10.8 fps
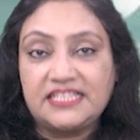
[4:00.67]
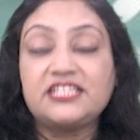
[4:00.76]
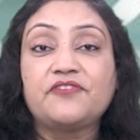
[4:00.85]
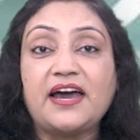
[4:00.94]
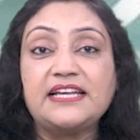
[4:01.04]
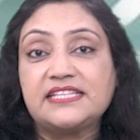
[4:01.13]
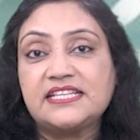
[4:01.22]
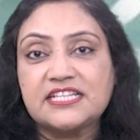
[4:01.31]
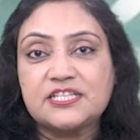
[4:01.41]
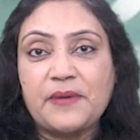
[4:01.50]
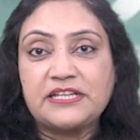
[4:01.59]
The device is
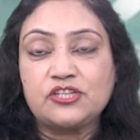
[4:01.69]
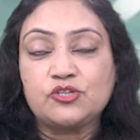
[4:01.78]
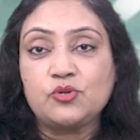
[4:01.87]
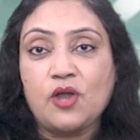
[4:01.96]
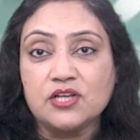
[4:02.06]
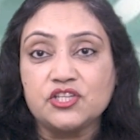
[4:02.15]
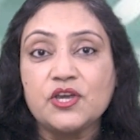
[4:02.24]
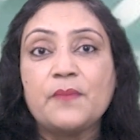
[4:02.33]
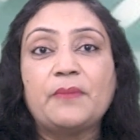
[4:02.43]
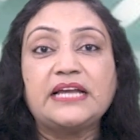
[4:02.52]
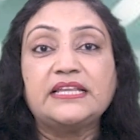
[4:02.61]
expected to launch
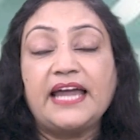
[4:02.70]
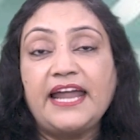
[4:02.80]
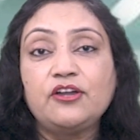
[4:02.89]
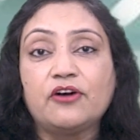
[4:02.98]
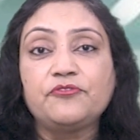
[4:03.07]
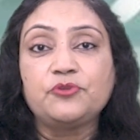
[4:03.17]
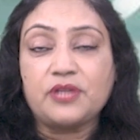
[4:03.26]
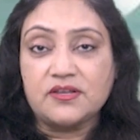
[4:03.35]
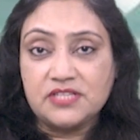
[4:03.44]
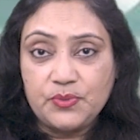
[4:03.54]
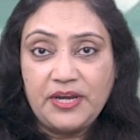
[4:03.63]
by the end of
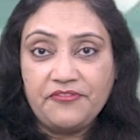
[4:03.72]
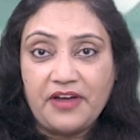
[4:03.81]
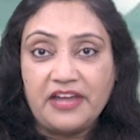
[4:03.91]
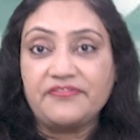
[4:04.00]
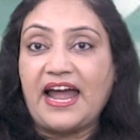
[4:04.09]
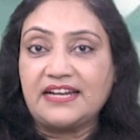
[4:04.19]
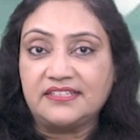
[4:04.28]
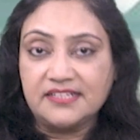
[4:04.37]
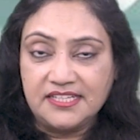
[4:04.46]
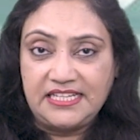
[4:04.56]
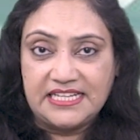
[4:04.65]
2025 at the
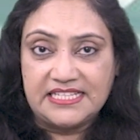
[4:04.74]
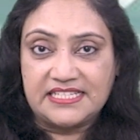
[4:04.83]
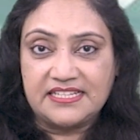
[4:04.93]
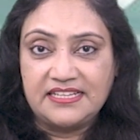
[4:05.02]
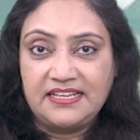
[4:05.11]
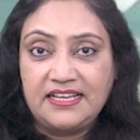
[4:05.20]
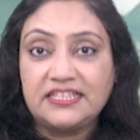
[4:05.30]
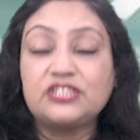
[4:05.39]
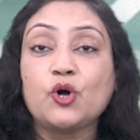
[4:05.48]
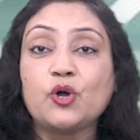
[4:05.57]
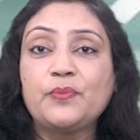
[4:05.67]
earliest. The
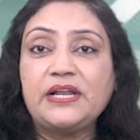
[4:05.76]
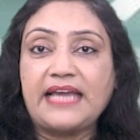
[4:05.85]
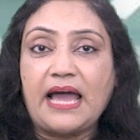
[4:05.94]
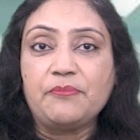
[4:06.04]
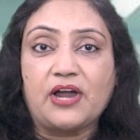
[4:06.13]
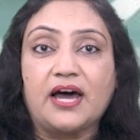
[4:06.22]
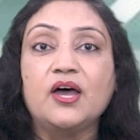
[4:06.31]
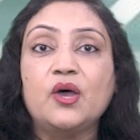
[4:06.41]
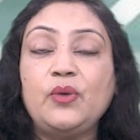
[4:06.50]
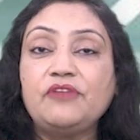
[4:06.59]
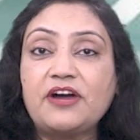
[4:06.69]
doorbell camera
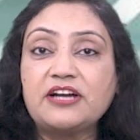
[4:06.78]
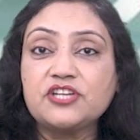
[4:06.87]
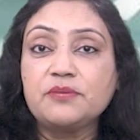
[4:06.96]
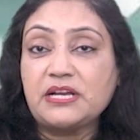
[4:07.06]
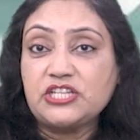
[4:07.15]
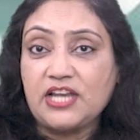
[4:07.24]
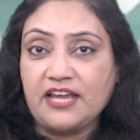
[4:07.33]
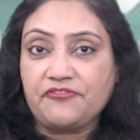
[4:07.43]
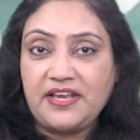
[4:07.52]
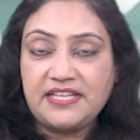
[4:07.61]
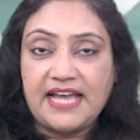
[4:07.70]
will function much like
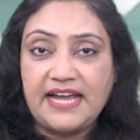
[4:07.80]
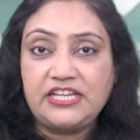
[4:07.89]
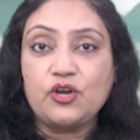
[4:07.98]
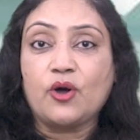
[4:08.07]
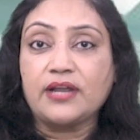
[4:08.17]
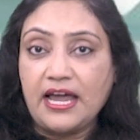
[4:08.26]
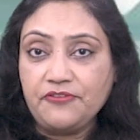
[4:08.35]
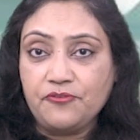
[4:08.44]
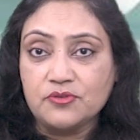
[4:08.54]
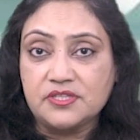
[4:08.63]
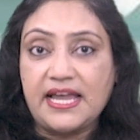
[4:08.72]
Face ID on
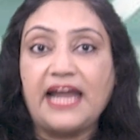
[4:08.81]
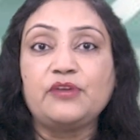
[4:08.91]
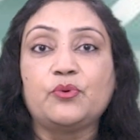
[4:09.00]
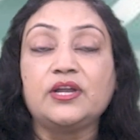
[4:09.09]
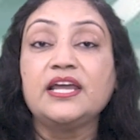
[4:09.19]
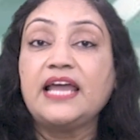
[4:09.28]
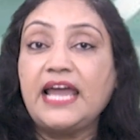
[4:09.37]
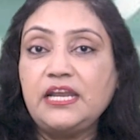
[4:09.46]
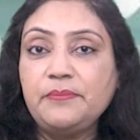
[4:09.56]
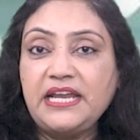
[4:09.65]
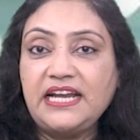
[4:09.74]
iPhones and would
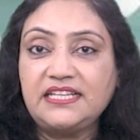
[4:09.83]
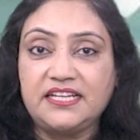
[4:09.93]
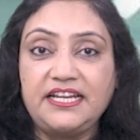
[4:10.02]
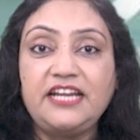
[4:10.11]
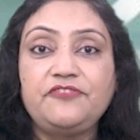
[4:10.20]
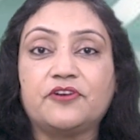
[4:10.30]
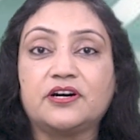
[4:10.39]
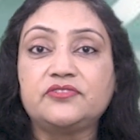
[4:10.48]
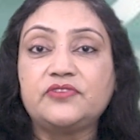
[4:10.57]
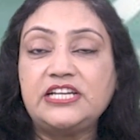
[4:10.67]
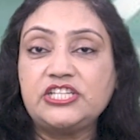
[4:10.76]
eliminate the need
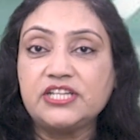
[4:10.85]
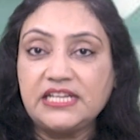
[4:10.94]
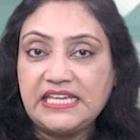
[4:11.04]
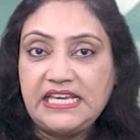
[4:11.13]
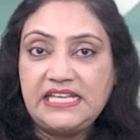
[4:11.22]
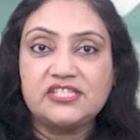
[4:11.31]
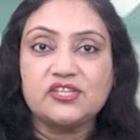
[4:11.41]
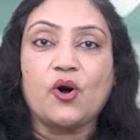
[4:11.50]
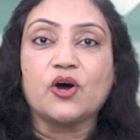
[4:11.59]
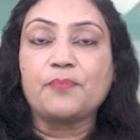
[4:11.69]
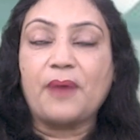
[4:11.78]
for traditional keys
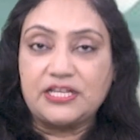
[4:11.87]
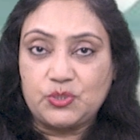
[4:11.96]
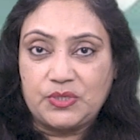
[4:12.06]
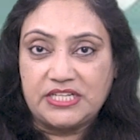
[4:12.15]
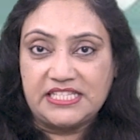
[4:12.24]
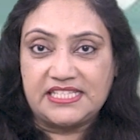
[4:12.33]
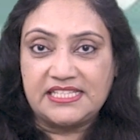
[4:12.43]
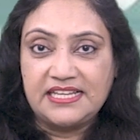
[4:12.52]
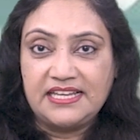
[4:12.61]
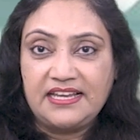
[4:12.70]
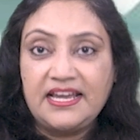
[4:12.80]
or passwords.
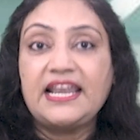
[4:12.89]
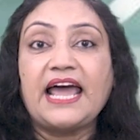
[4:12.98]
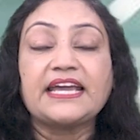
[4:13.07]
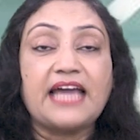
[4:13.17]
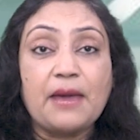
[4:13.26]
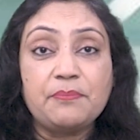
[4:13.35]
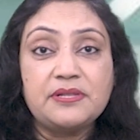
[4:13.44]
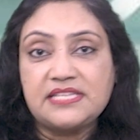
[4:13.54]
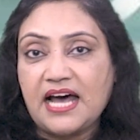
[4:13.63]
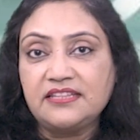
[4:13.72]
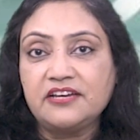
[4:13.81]
Like Apple's
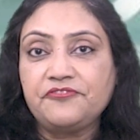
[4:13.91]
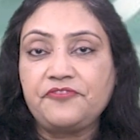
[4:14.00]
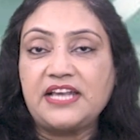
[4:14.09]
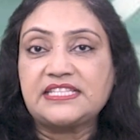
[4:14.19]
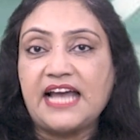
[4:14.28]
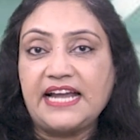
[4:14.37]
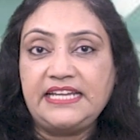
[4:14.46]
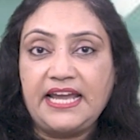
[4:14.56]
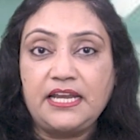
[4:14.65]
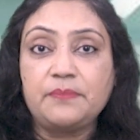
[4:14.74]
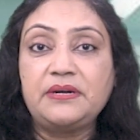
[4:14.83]
other Face
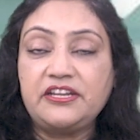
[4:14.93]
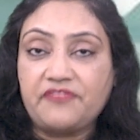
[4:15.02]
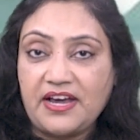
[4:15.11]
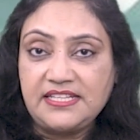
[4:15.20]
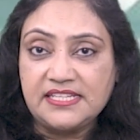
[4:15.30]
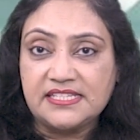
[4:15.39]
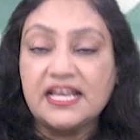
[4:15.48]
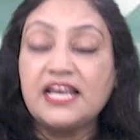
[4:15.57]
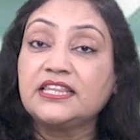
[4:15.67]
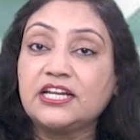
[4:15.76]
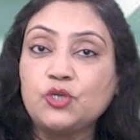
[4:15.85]
ID-enabled devices,
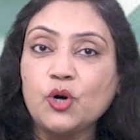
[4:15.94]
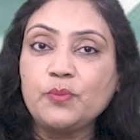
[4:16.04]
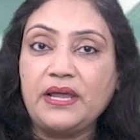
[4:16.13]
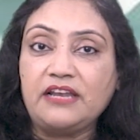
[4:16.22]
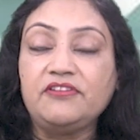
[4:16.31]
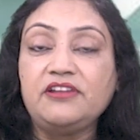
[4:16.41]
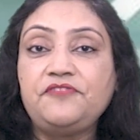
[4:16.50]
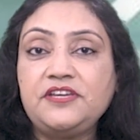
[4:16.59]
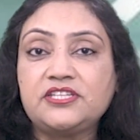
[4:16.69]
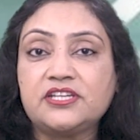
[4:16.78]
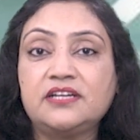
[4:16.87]
the doorbell will
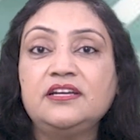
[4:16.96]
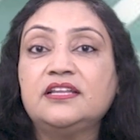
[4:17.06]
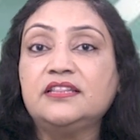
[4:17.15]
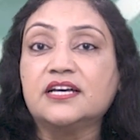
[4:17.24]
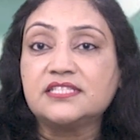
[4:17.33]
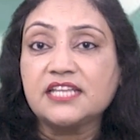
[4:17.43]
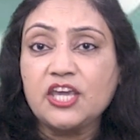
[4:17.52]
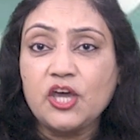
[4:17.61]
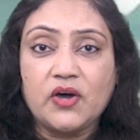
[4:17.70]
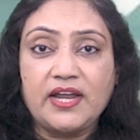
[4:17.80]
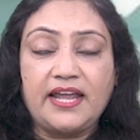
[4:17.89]
feature the
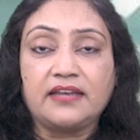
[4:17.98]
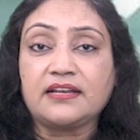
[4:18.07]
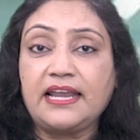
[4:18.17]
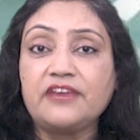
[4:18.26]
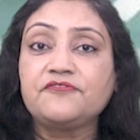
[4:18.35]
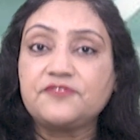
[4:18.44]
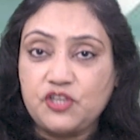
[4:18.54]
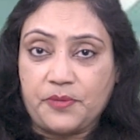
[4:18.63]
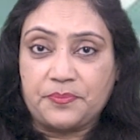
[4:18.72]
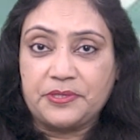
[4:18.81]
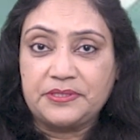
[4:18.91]
secure enclave
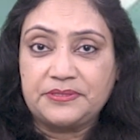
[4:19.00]
chip.